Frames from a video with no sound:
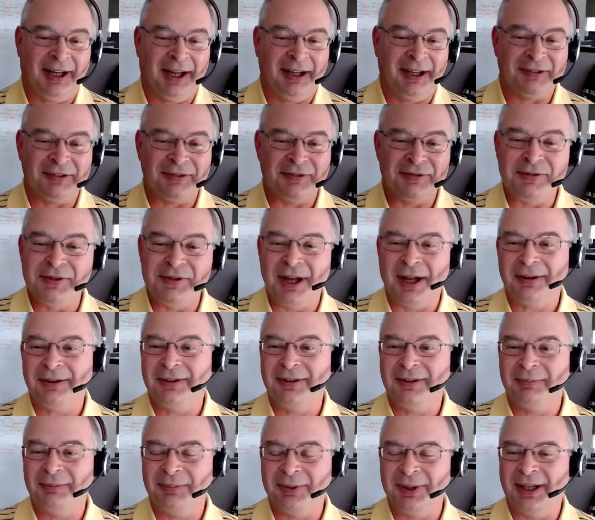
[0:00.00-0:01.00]
on
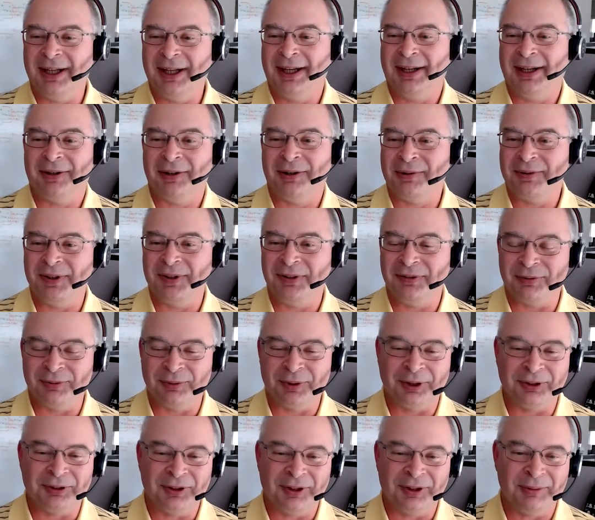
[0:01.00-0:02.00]
PCs, and my first
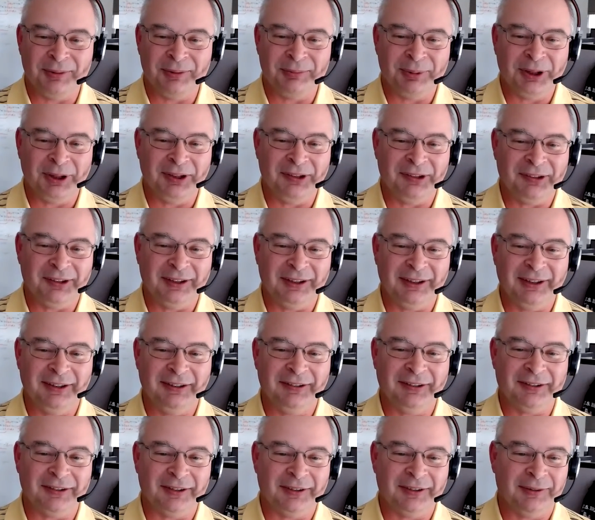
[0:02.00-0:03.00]
job I
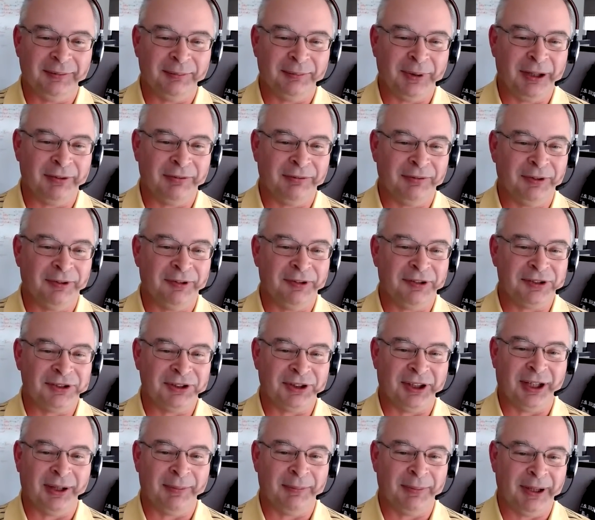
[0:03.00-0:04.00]
had a computer
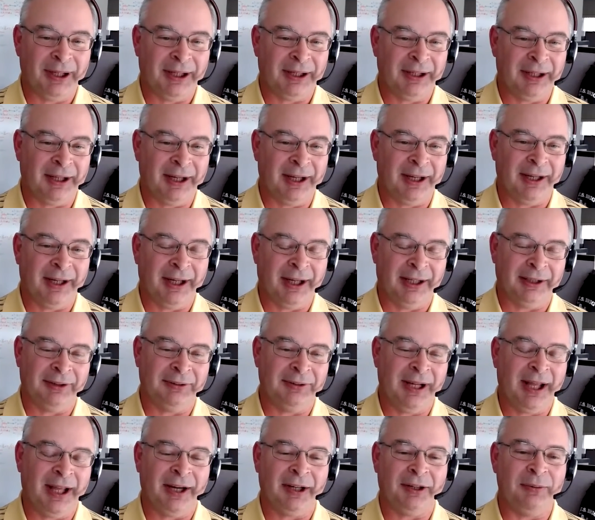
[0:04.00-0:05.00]
minor,
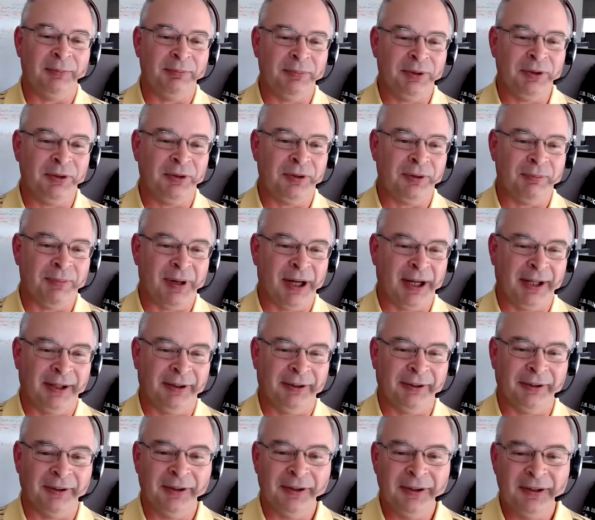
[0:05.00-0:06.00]
started programming,
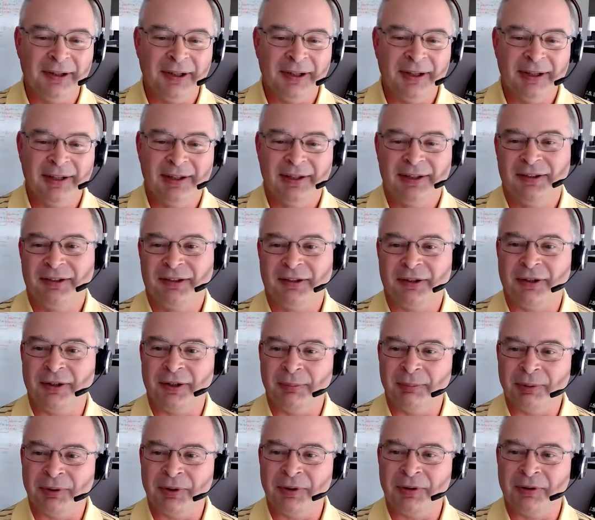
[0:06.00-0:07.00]
found out I didn't
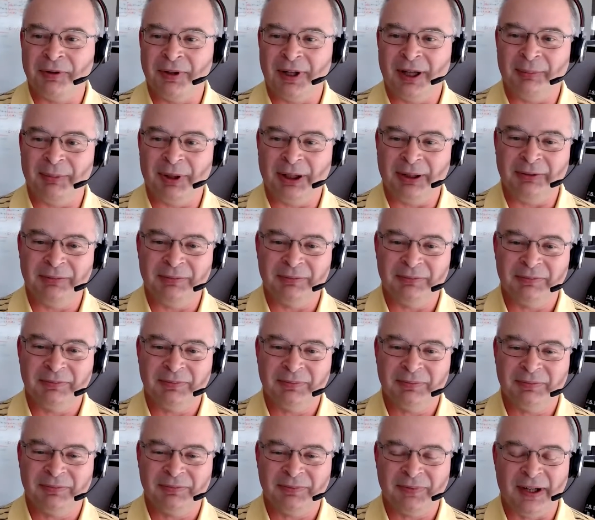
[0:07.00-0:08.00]
like programming as
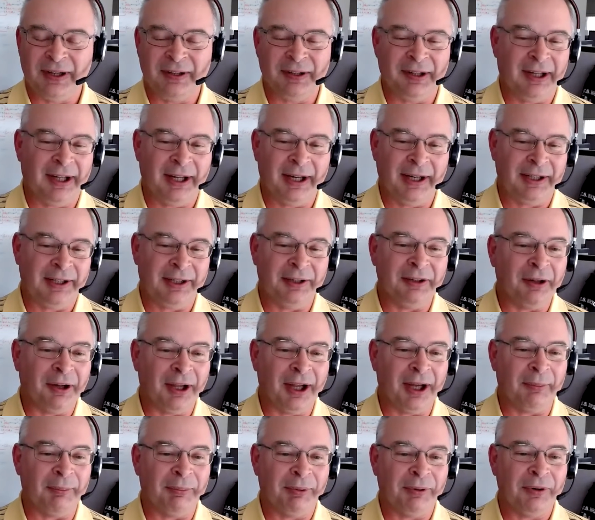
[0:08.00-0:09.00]
well as actually
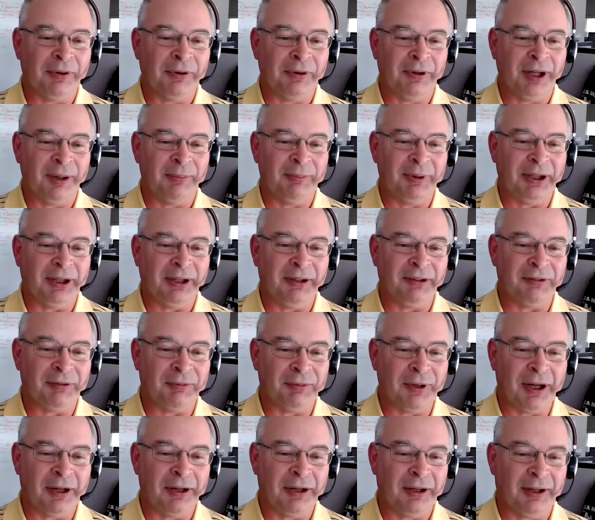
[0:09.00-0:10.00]
fixing the
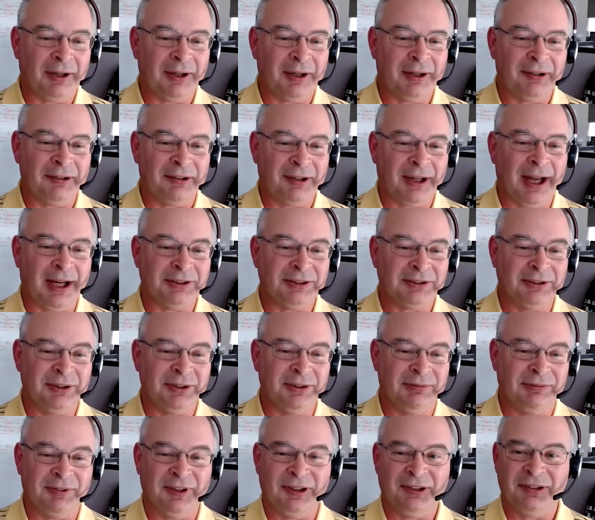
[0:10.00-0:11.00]
equipment,
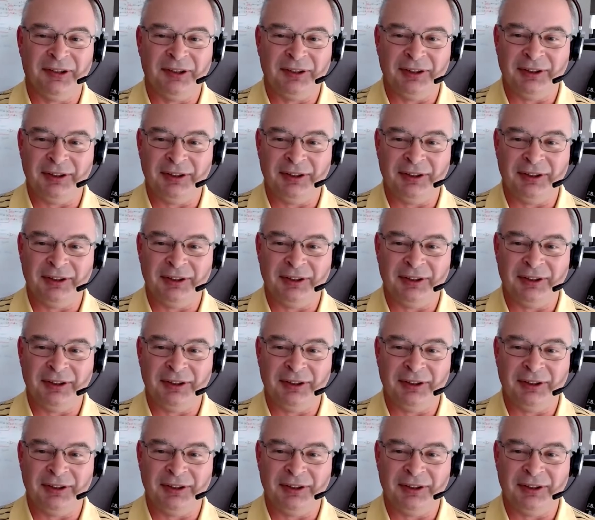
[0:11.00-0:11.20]
and